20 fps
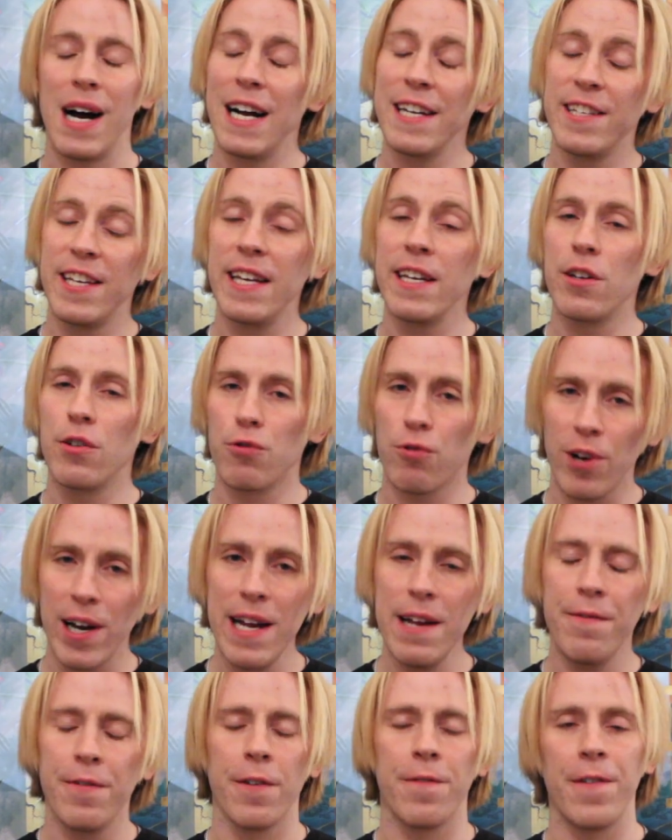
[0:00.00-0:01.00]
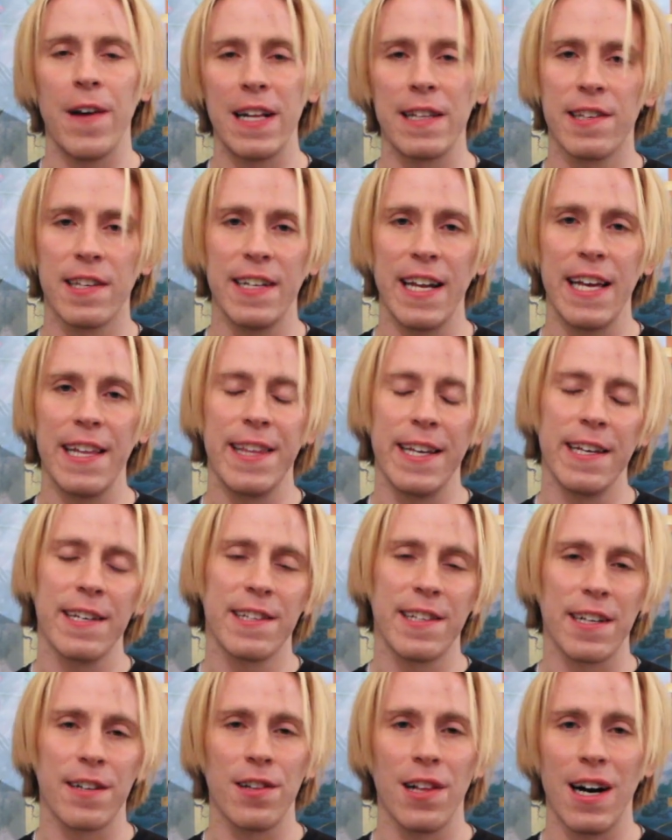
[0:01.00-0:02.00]
I take grave offense at
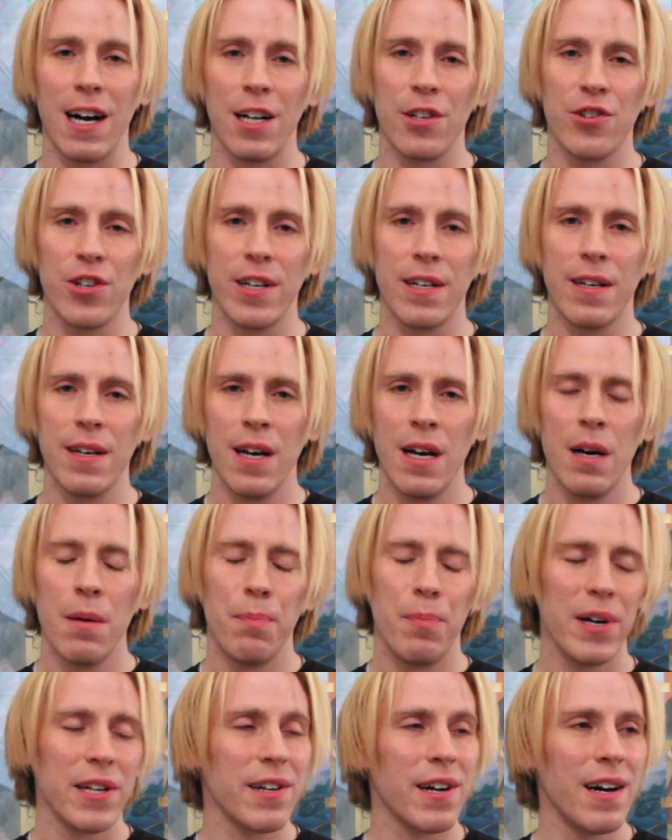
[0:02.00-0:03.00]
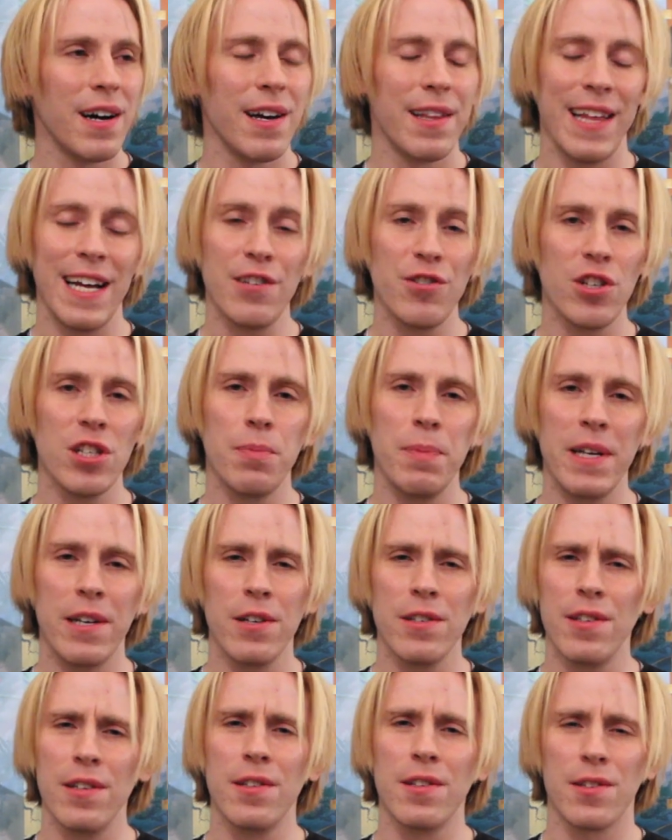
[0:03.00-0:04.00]
atheistic logic, but uh, that's just
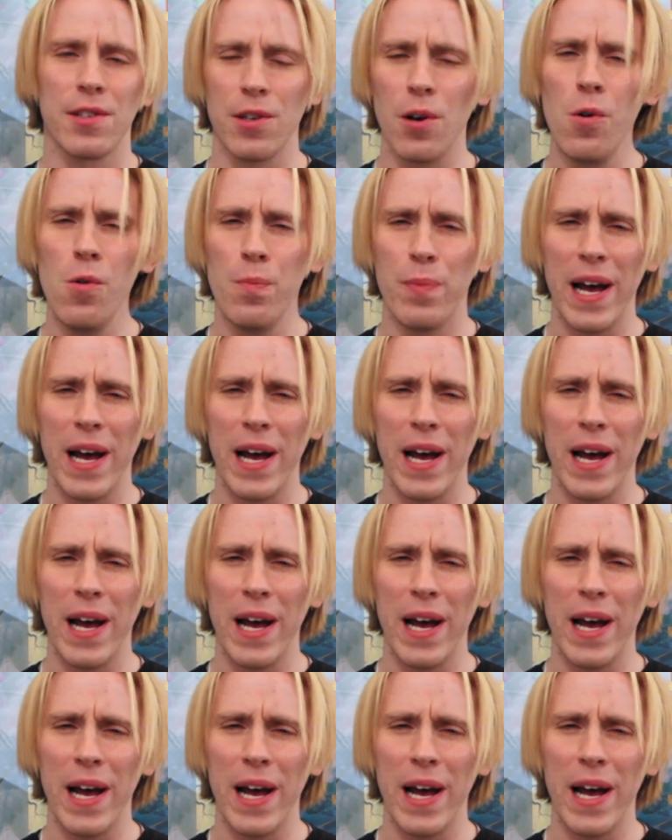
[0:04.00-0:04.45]
because it's so